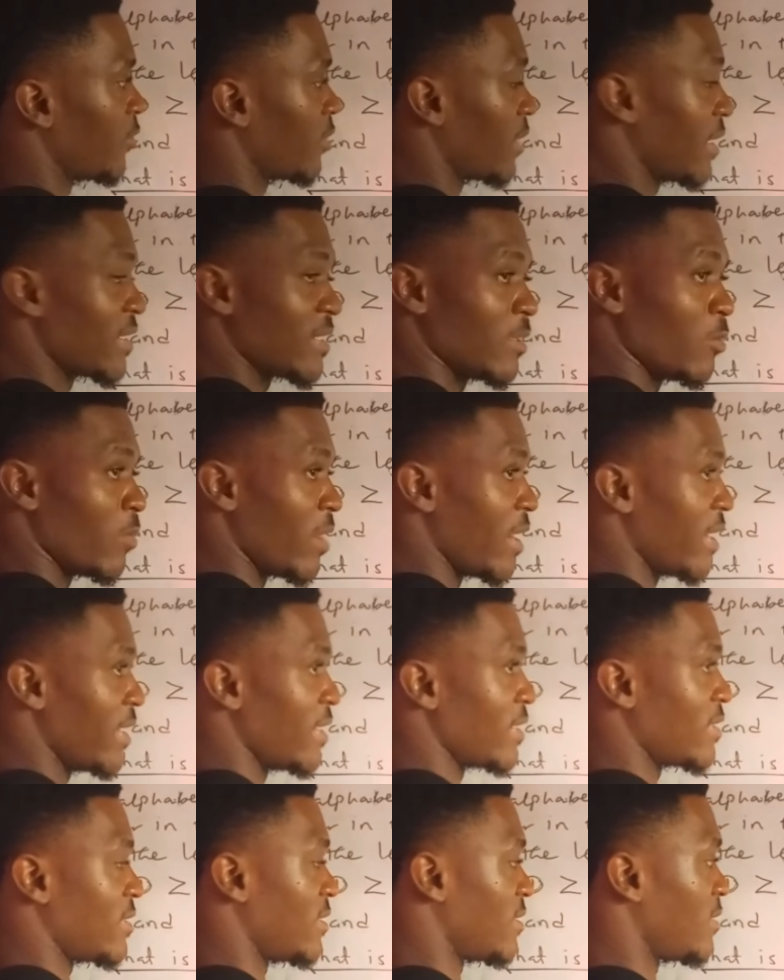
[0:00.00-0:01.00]
You can't say
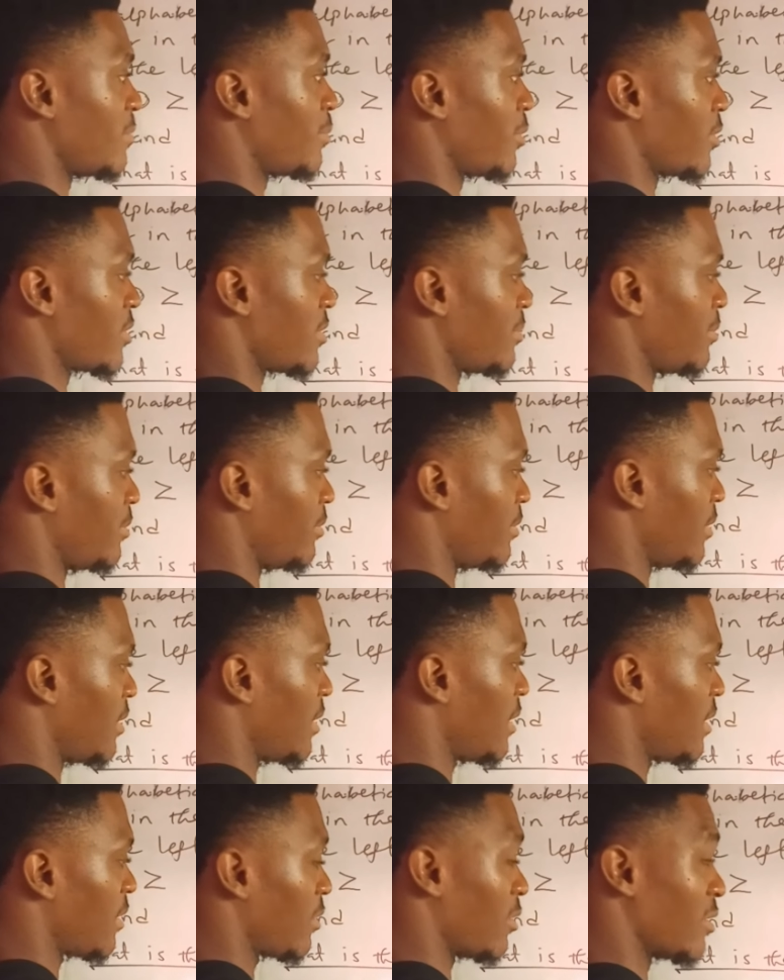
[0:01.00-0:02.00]
1x, it's impossible,
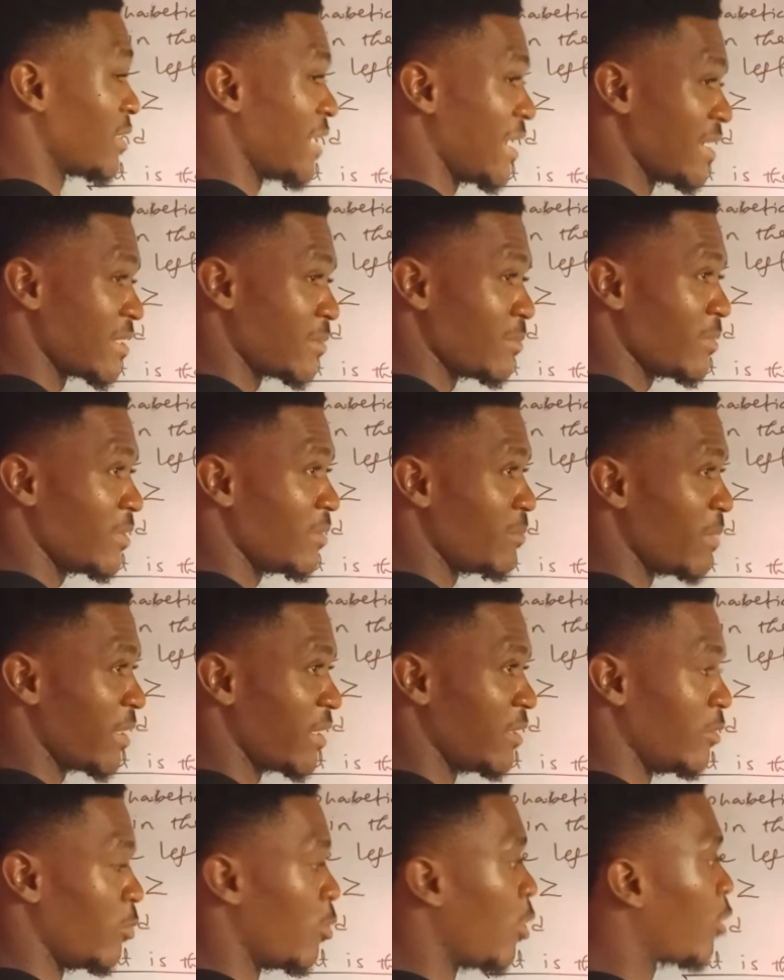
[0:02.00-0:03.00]
because that's
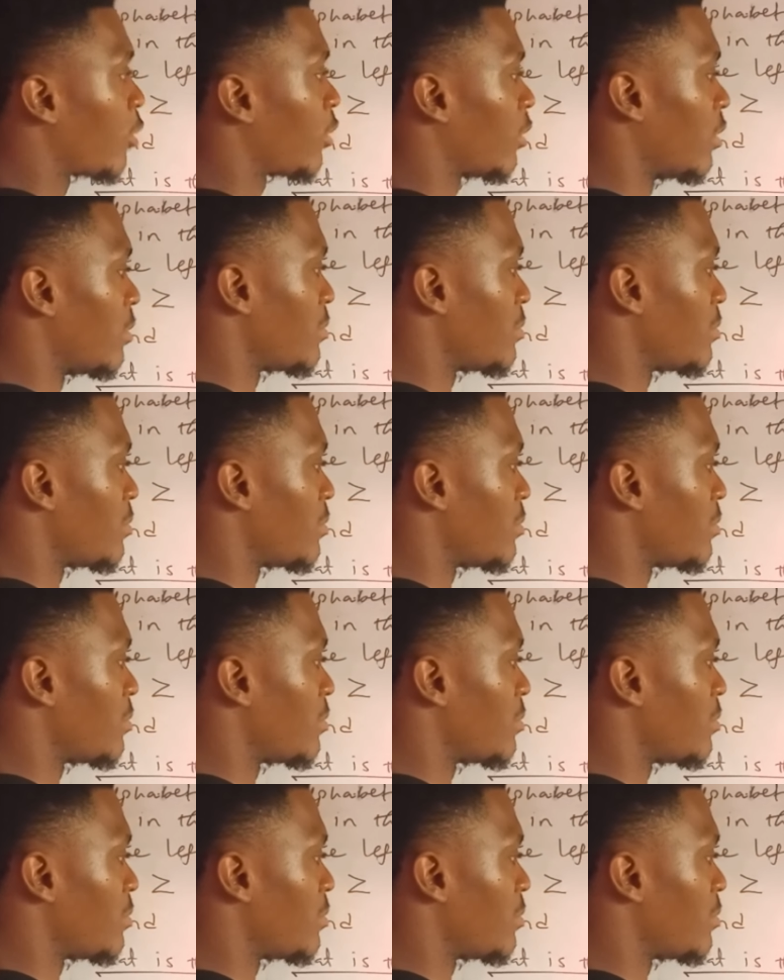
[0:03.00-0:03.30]
making the work